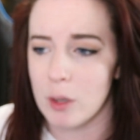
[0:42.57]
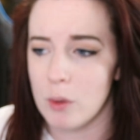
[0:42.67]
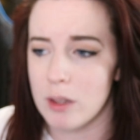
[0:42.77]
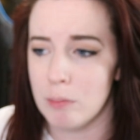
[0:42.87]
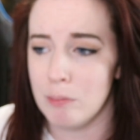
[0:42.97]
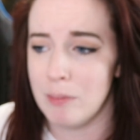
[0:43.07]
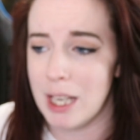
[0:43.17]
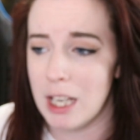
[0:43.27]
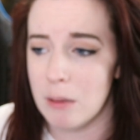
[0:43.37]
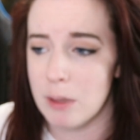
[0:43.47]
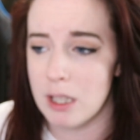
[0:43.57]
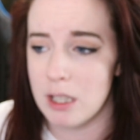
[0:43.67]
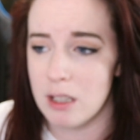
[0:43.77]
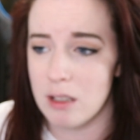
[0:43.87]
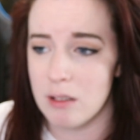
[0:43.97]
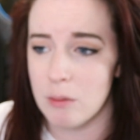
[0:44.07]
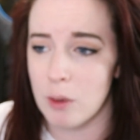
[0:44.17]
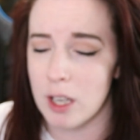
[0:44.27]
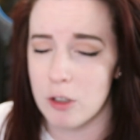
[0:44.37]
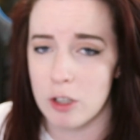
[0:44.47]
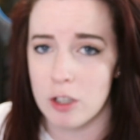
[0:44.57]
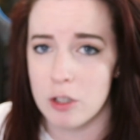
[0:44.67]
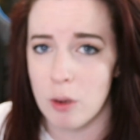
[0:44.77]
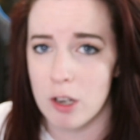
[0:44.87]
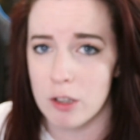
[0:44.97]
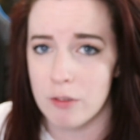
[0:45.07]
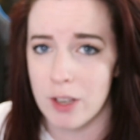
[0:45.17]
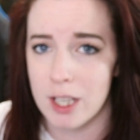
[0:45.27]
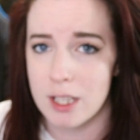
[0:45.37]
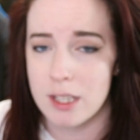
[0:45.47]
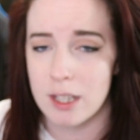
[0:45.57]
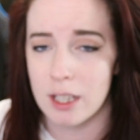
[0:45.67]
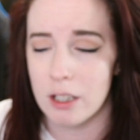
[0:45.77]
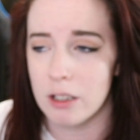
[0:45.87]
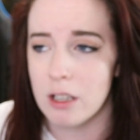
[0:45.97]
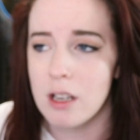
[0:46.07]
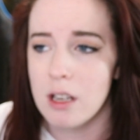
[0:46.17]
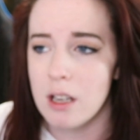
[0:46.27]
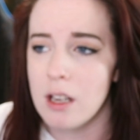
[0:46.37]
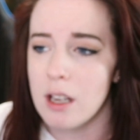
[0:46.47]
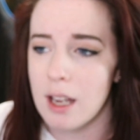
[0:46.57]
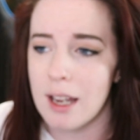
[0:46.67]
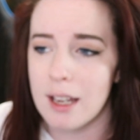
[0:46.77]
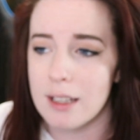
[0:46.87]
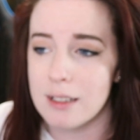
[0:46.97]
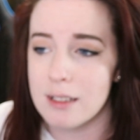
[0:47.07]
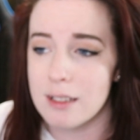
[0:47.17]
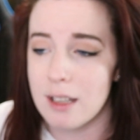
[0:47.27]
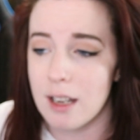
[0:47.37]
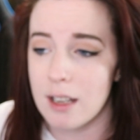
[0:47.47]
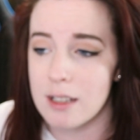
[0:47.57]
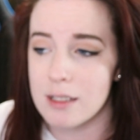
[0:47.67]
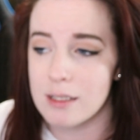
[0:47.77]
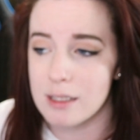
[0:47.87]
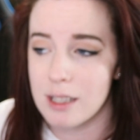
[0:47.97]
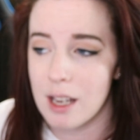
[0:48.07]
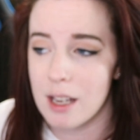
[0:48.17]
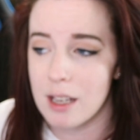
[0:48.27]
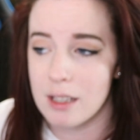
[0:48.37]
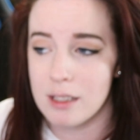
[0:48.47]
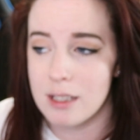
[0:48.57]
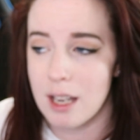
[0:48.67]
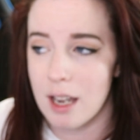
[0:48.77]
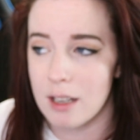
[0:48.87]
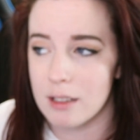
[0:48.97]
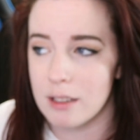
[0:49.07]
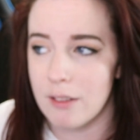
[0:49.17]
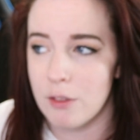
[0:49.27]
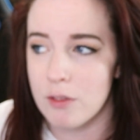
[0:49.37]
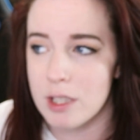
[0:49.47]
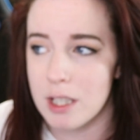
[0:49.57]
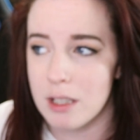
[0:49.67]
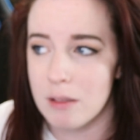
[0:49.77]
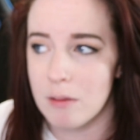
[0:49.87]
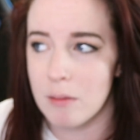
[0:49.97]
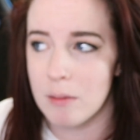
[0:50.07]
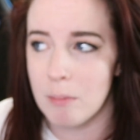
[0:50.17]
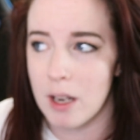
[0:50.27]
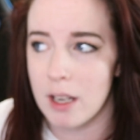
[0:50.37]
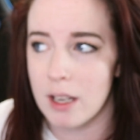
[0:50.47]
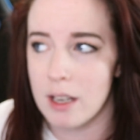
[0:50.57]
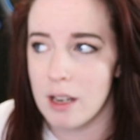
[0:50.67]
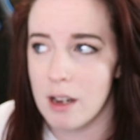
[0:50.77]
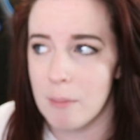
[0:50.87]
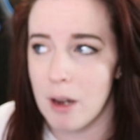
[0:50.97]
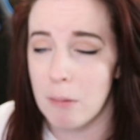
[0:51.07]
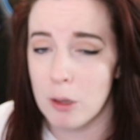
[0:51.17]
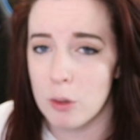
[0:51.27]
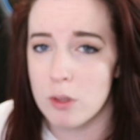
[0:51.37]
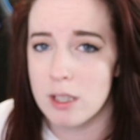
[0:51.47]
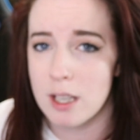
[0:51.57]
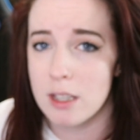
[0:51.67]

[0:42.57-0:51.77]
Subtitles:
with maybe 100 to 200 fans in there. And yeah, if you've seen my uploads to